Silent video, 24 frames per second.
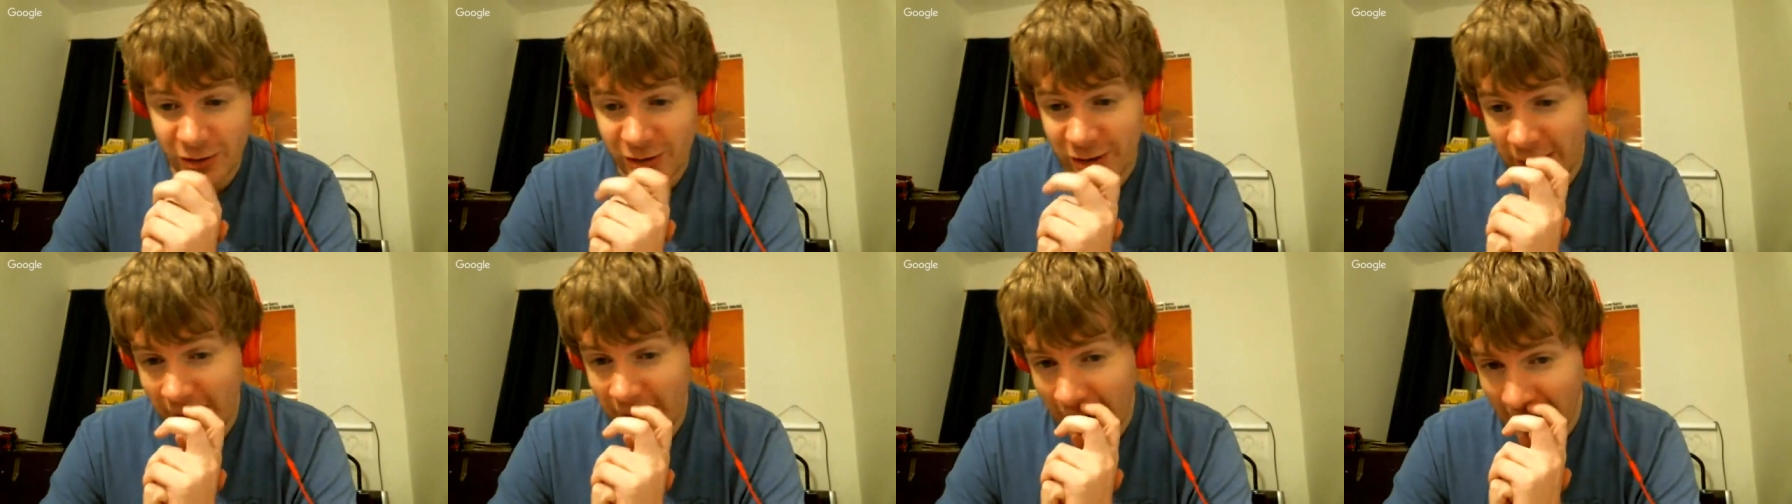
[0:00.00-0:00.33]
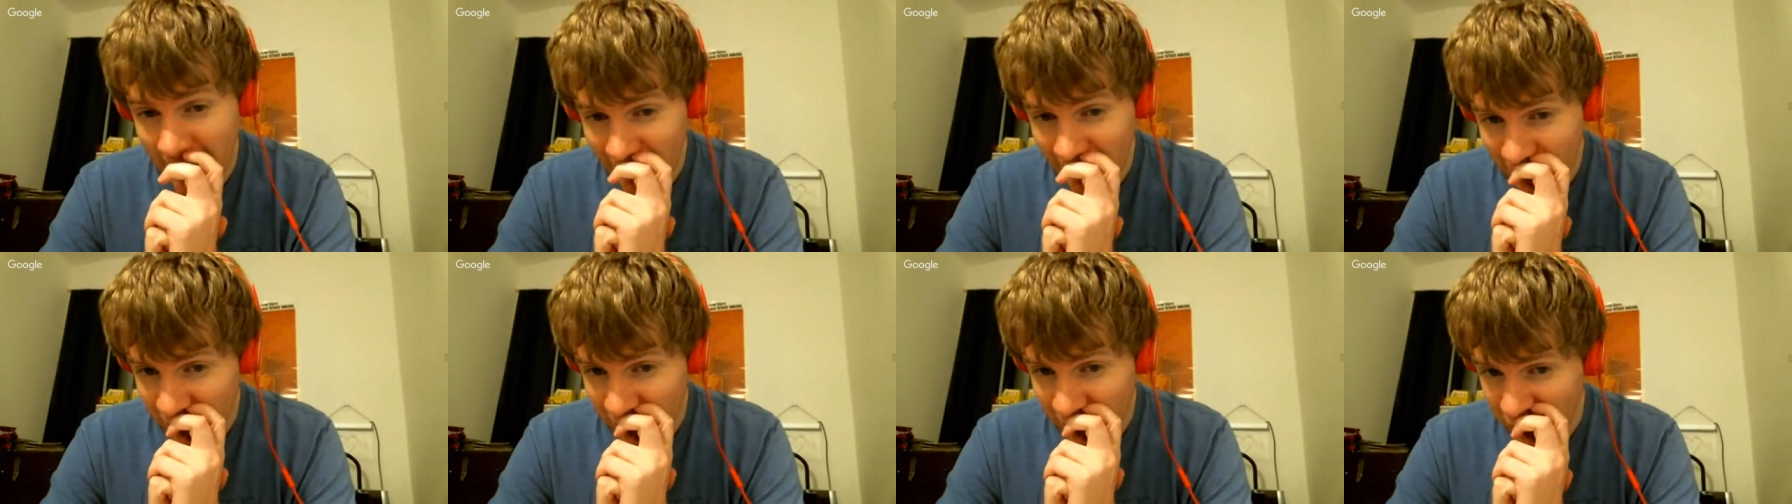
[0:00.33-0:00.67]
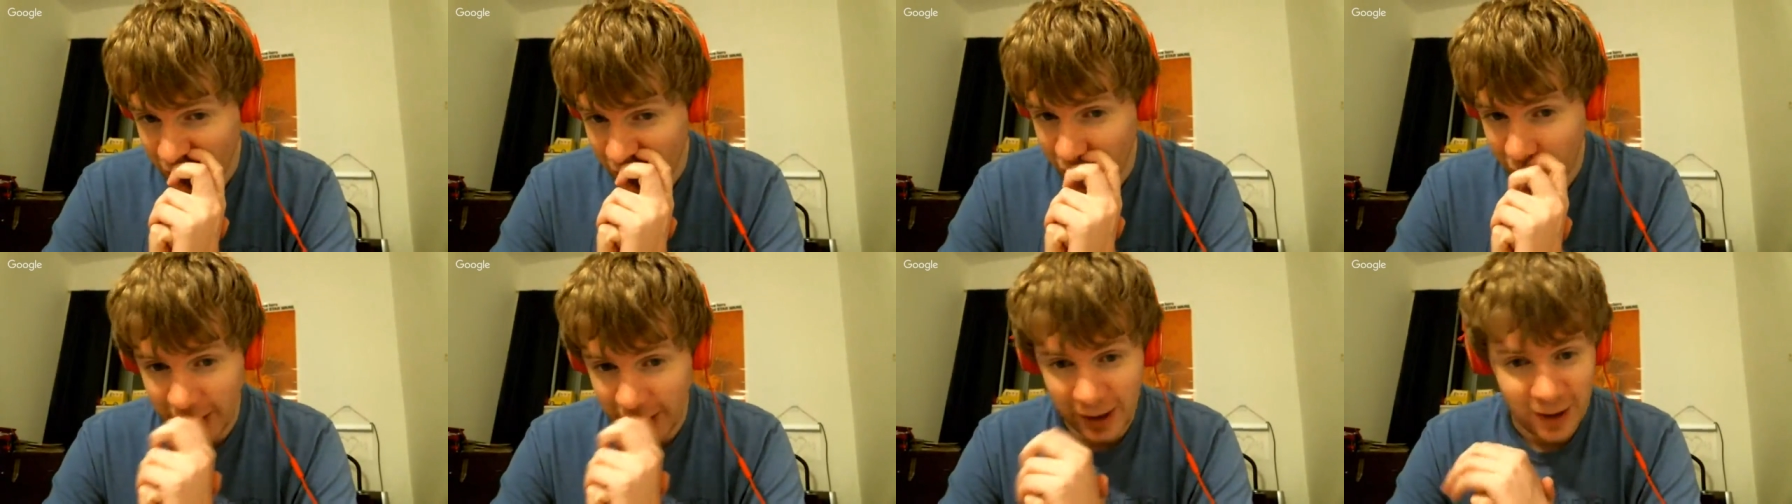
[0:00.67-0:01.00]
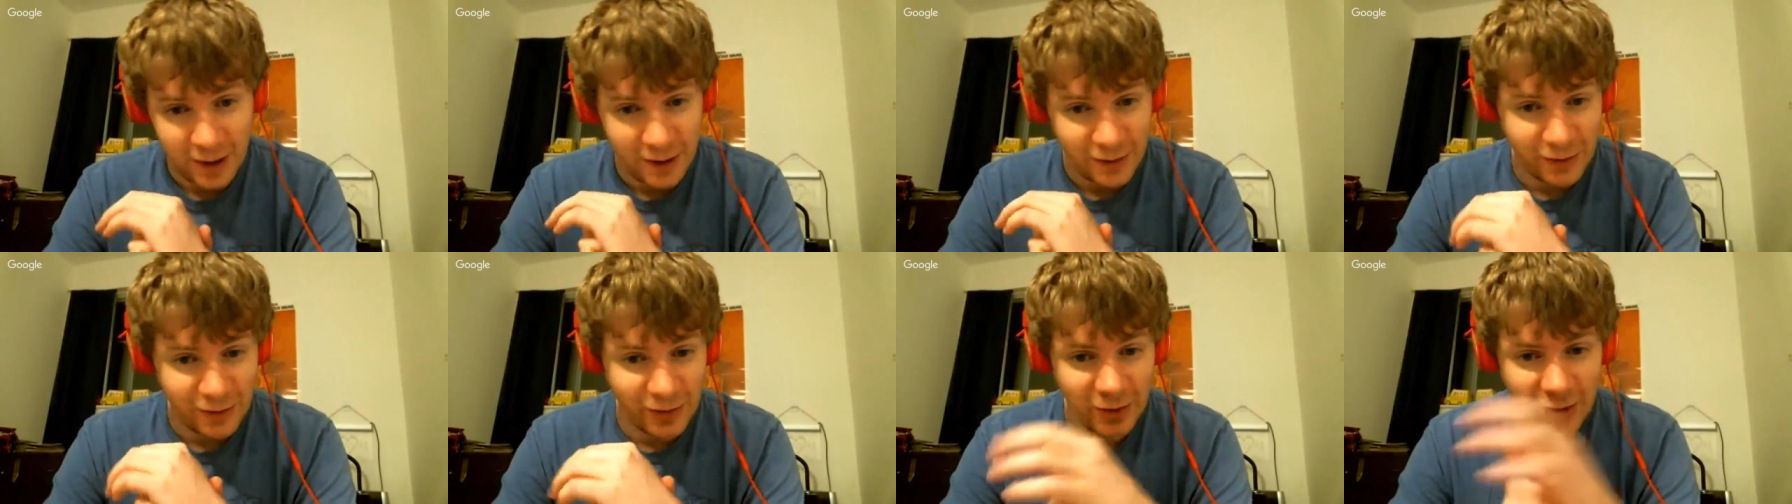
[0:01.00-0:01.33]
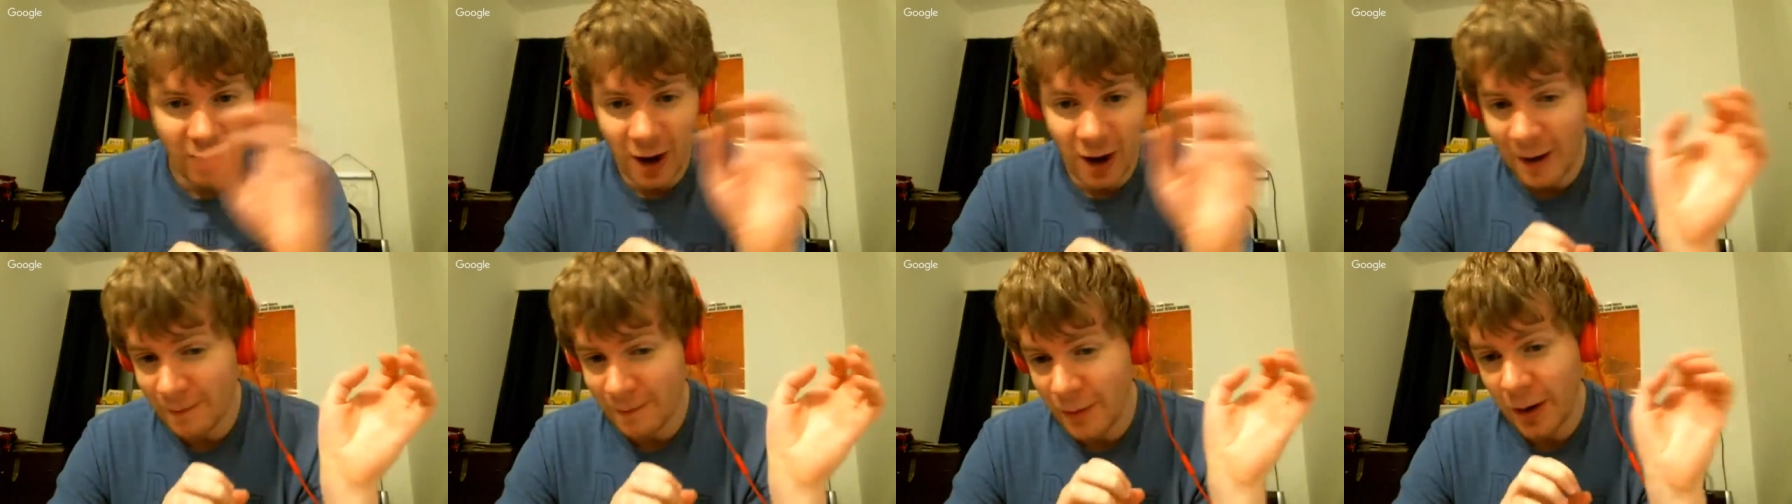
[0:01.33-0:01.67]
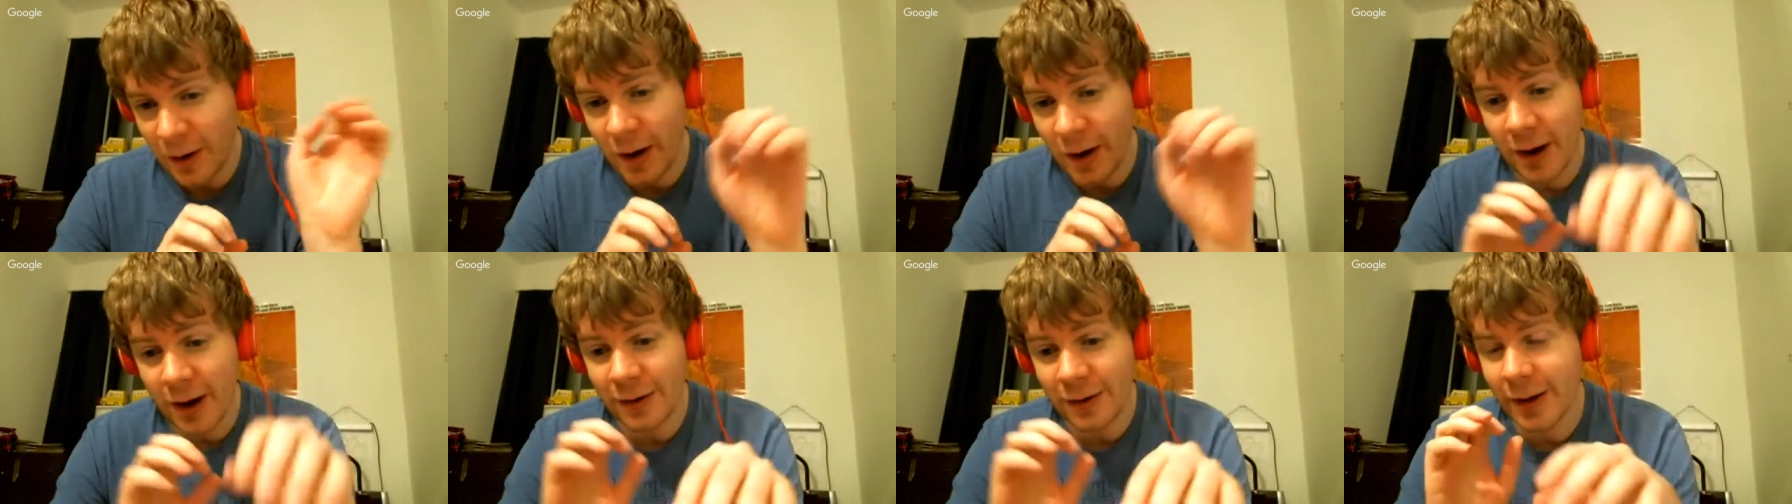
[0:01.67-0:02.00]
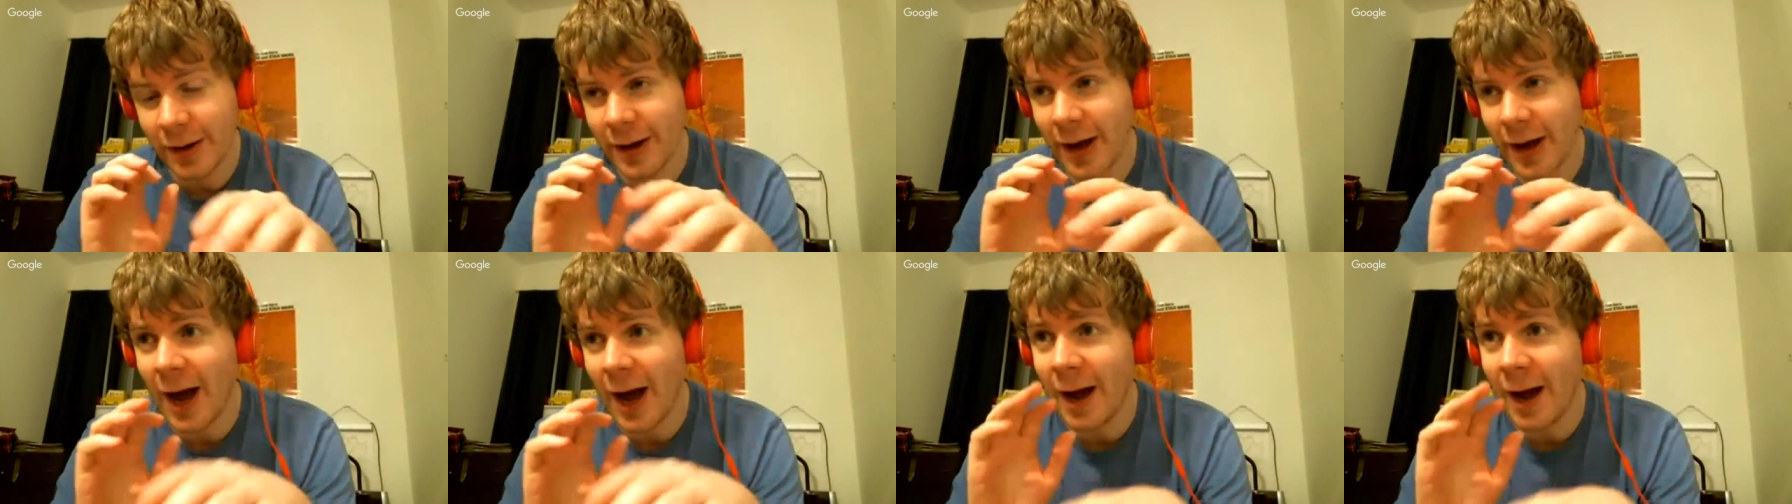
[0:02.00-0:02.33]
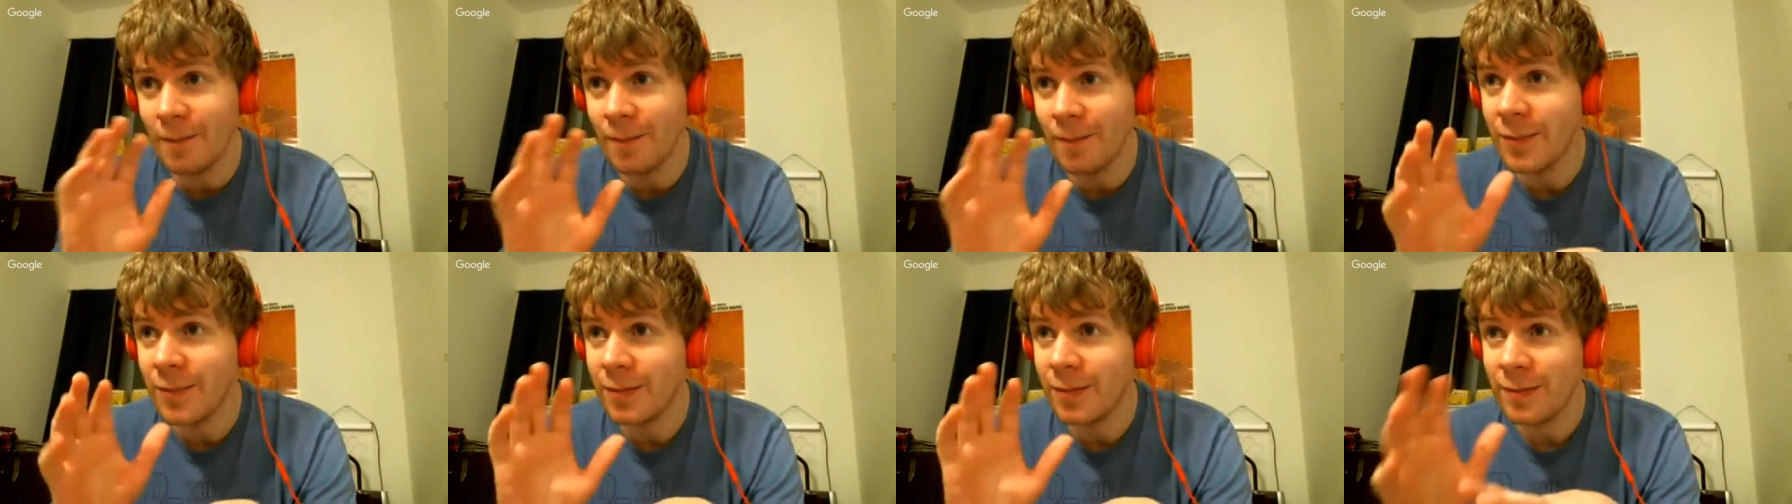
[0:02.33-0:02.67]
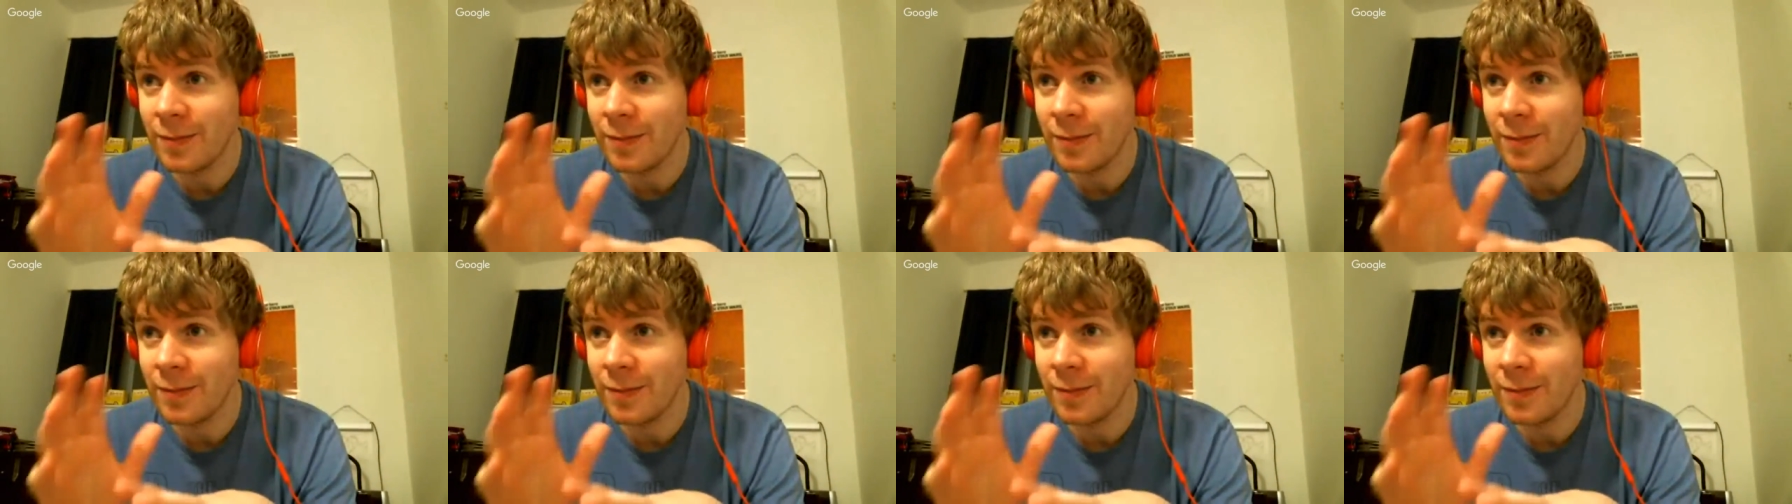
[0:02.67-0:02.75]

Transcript: She hates it. She's like, he is not Bond. Like I'll